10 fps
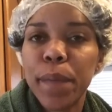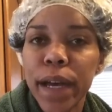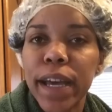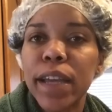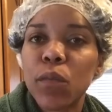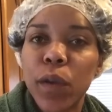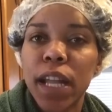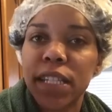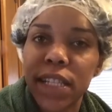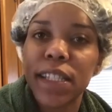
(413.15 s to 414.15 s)
But when
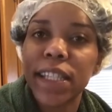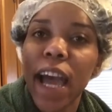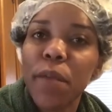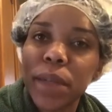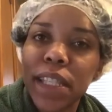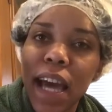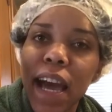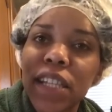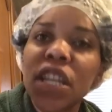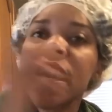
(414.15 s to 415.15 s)
I did the scalp
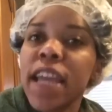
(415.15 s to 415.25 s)
massage,